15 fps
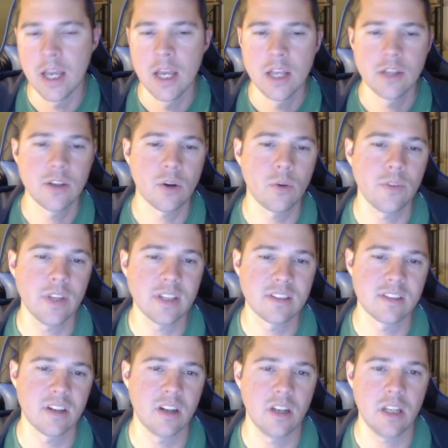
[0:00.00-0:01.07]
don't
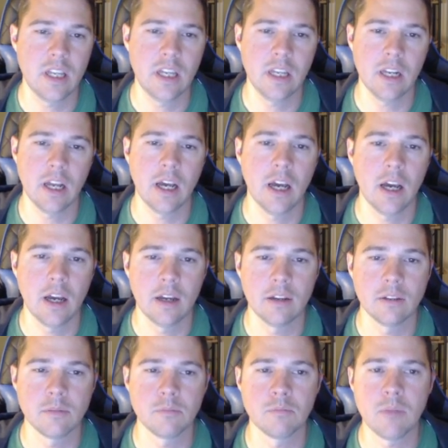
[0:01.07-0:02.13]
necessarily
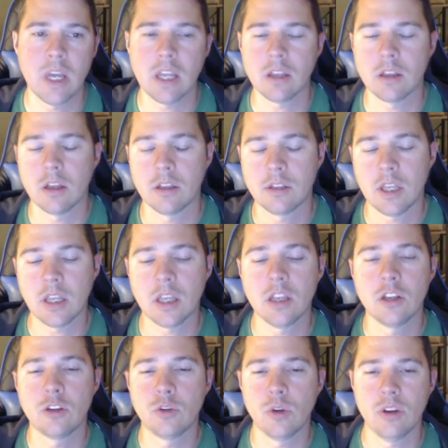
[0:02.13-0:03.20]
take
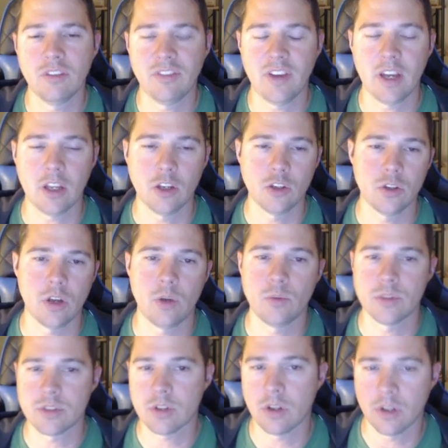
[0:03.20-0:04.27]
into effect until I
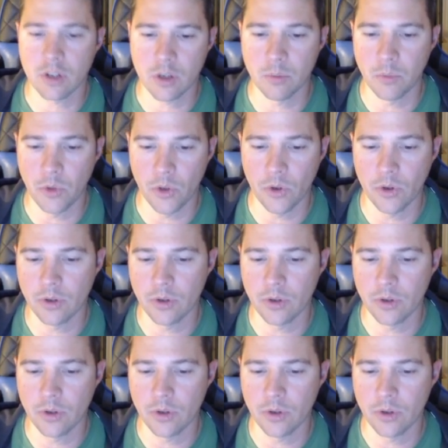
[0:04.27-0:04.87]
restart the computer.